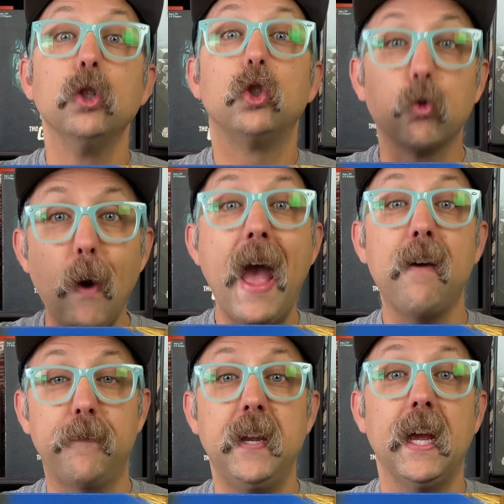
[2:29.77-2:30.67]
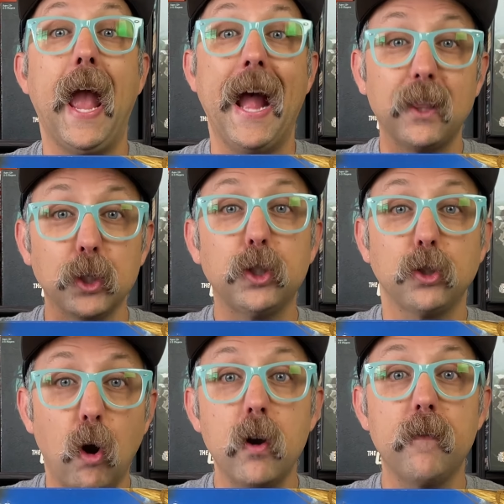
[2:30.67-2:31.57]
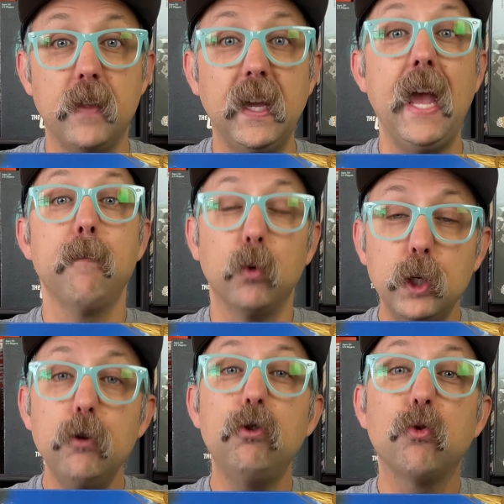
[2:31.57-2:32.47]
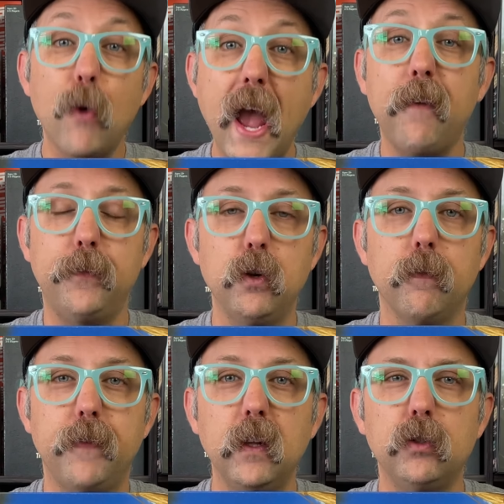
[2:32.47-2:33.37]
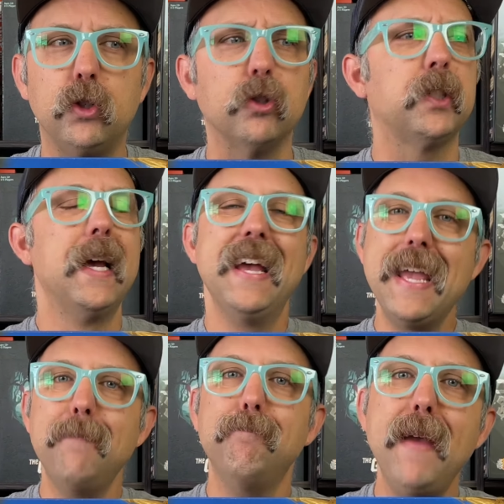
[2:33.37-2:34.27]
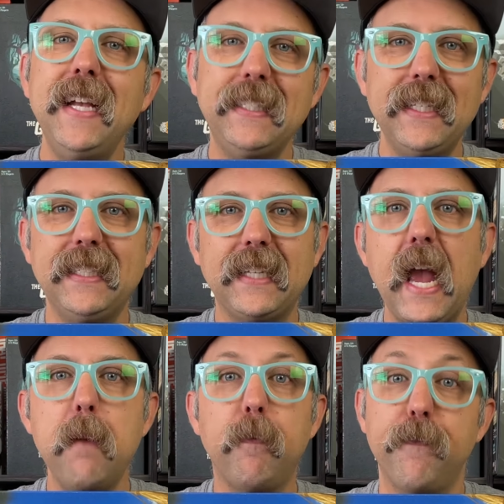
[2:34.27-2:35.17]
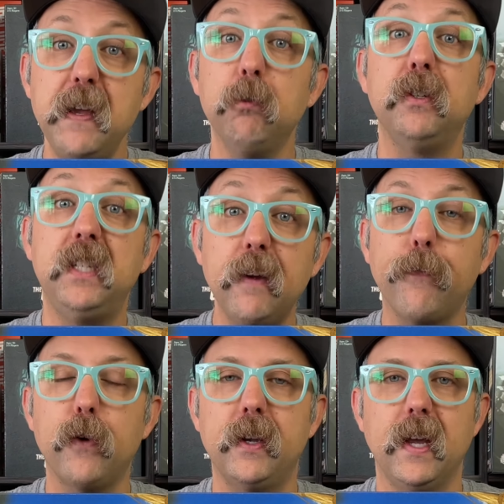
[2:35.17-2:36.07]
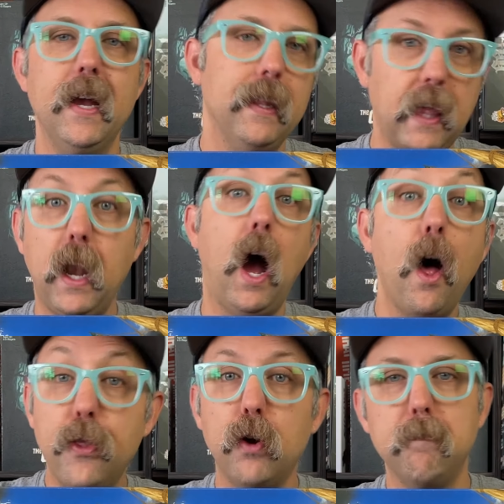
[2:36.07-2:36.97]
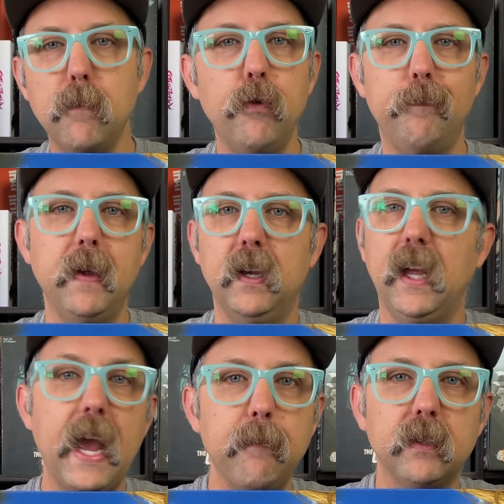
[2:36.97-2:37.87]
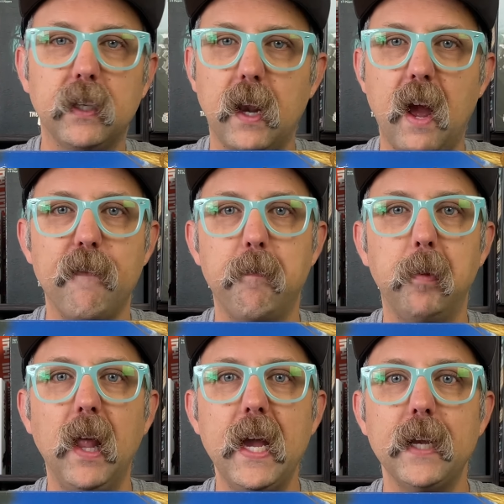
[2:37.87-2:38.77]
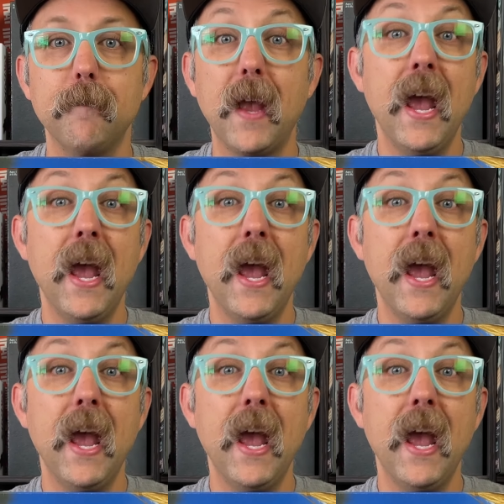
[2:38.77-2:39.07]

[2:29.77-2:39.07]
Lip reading: drafting at the start of the game. When you draft your villagers, it makes this game feel different than other movement games that I've played.